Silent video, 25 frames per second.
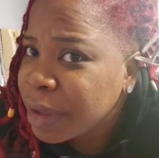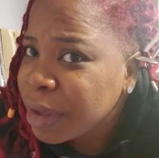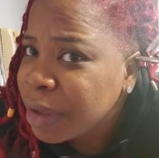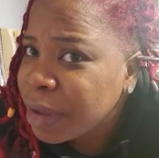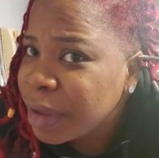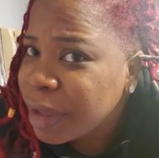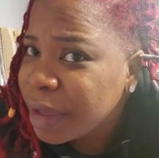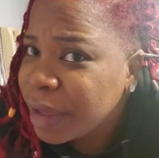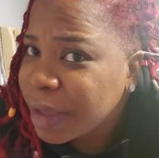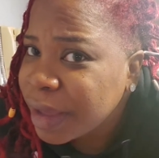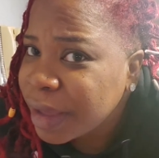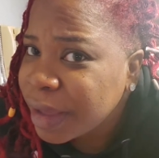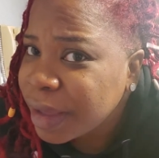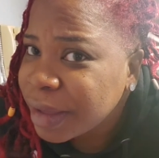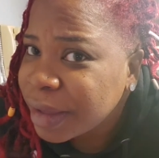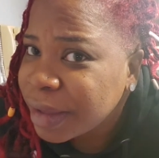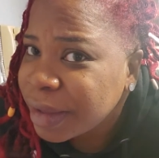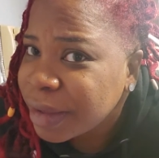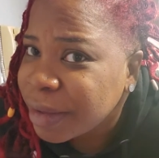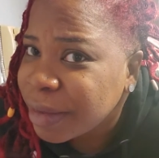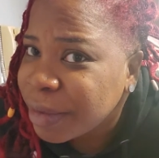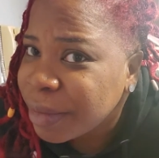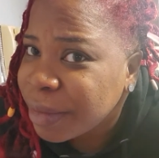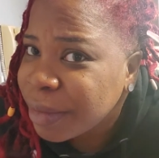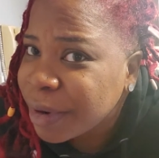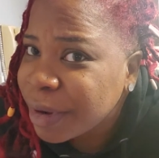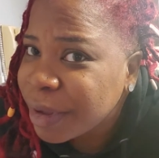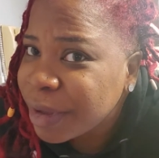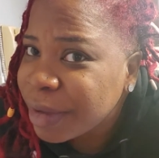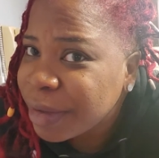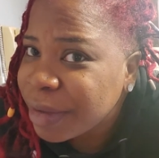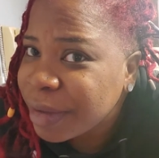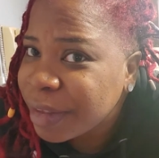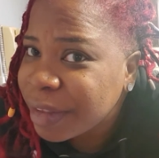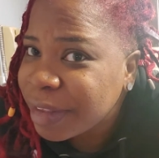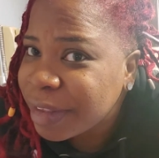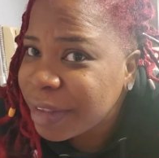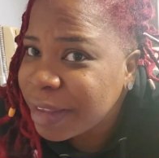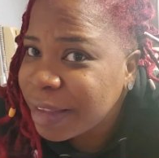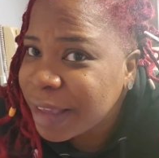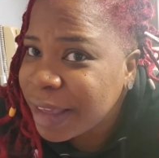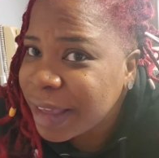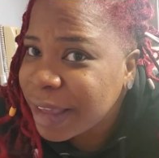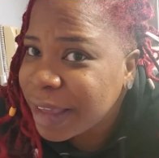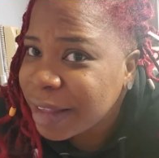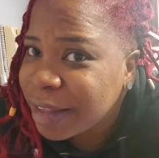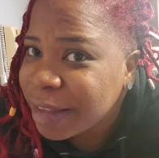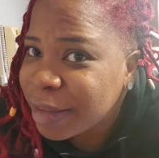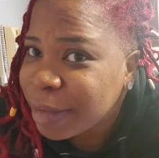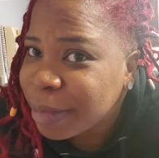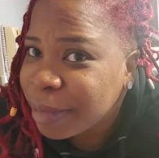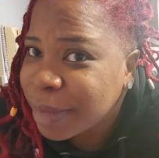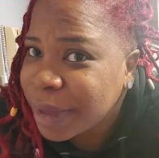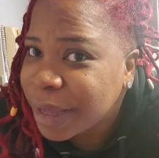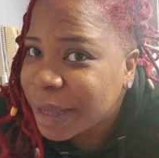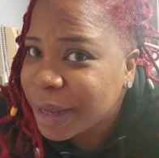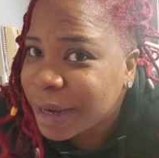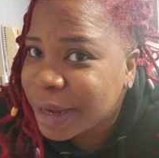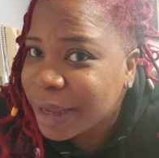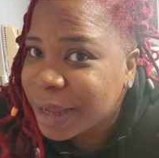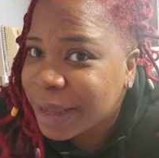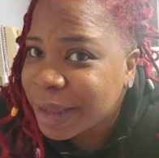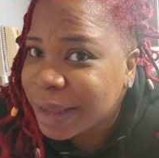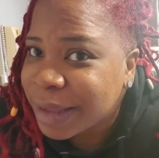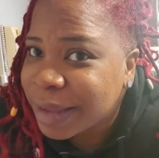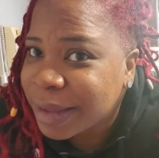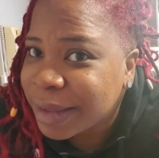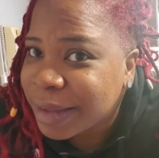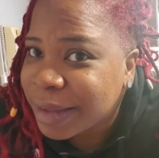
Yeah, where you can see it's budding.